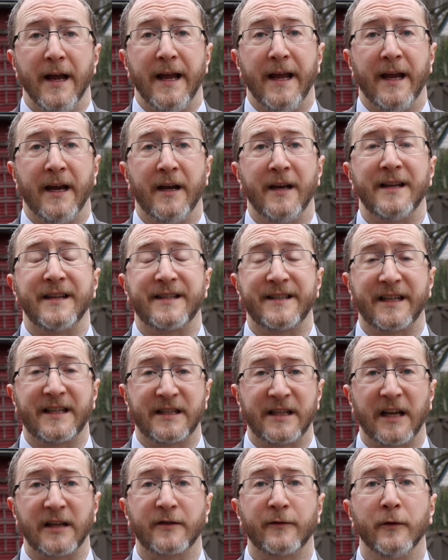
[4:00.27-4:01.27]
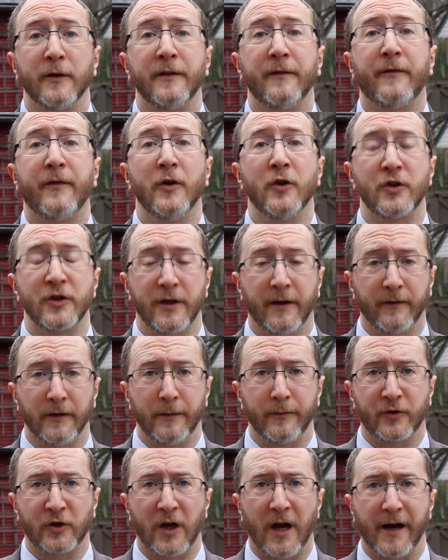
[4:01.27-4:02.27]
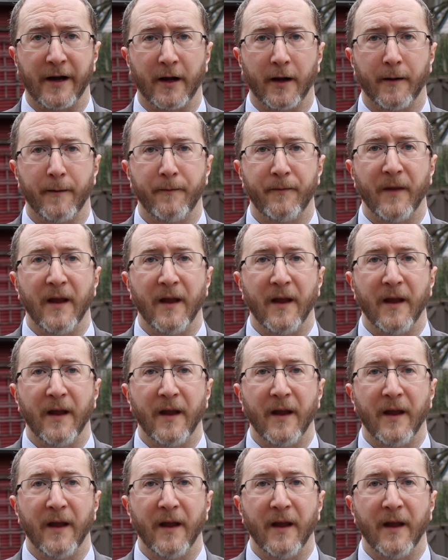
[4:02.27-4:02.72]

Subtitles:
in successful infusion of Lemtrada.